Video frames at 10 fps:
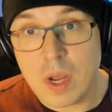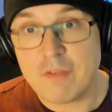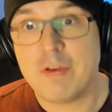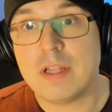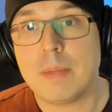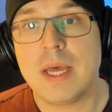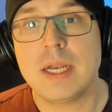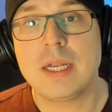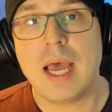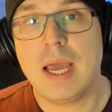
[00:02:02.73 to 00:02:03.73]
I felt
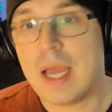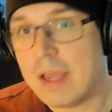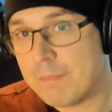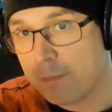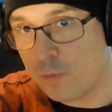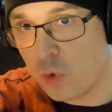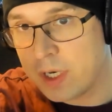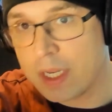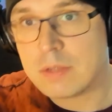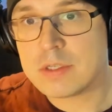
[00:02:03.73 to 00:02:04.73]
about it. I've
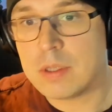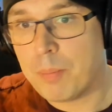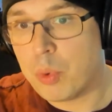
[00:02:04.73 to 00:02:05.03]
written down some